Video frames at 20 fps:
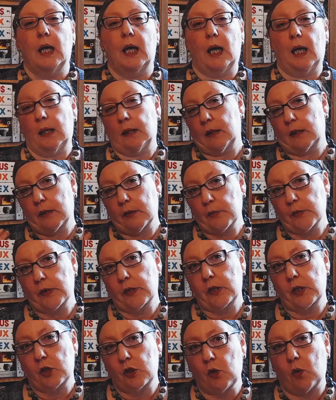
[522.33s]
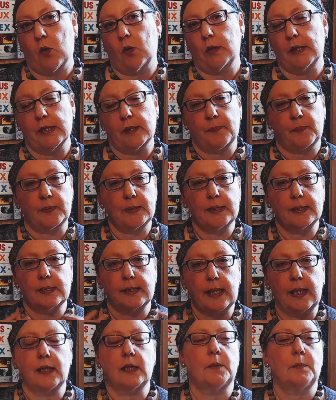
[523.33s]
And those stories
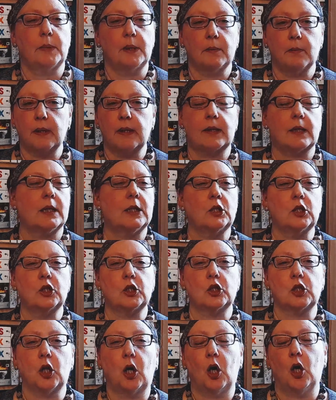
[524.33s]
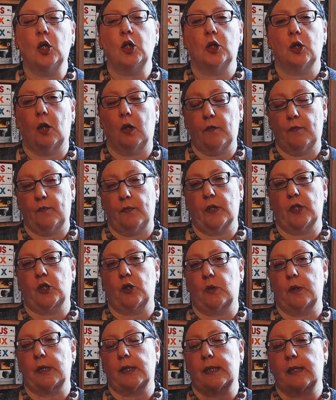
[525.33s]
present me with a ton of
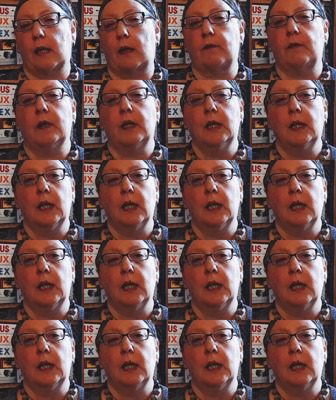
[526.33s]
visual stuff.